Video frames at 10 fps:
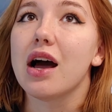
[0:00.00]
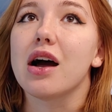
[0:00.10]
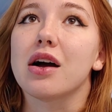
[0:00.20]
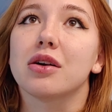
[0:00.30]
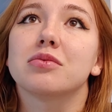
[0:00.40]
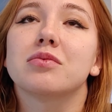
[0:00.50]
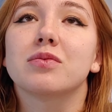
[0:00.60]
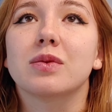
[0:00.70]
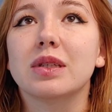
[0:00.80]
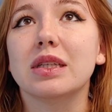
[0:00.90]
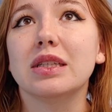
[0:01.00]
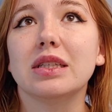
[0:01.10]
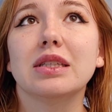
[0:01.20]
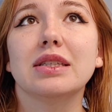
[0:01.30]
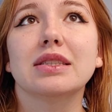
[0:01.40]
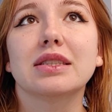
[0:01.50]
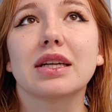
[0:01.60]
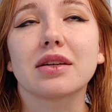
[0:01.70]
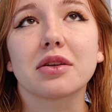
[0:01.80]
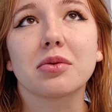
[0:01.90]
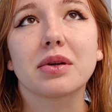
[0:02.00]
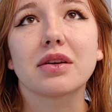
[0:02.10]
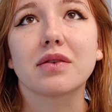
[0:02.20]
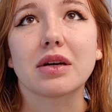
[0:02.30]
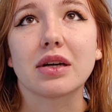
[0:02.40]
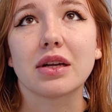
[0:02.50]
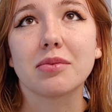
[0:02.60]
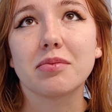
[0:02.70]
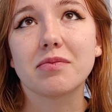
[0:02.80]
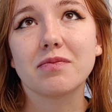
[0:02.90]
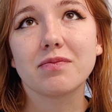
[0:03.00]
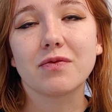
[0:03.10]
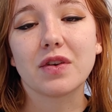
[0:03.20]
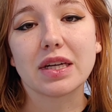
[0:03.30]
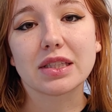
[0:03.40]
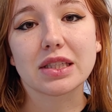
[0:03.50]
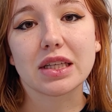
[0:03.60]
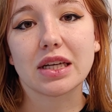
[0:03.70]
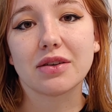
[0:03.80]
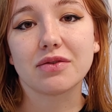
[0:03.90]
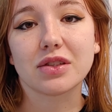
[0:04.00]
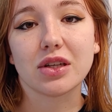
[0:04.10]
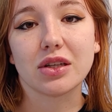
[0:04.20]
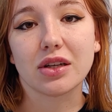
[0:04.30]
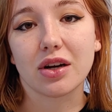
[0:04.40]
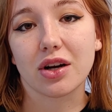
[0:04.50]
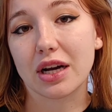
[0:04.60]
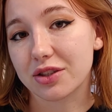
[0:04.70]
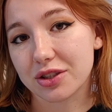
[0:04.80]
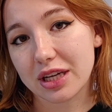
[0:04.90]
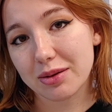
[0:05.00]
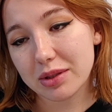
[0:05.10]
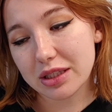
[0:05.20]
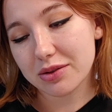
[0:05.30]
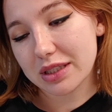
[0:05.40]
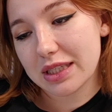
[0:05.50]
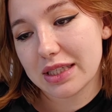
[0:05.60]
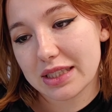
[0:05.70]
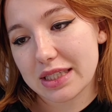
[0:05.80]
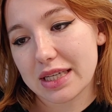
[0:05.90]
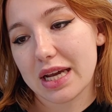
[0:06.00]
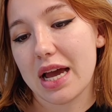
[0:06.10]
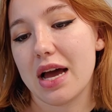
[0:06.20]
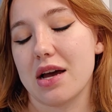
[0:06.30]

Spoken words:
We did a little bit of a facelift on our entertainment unit.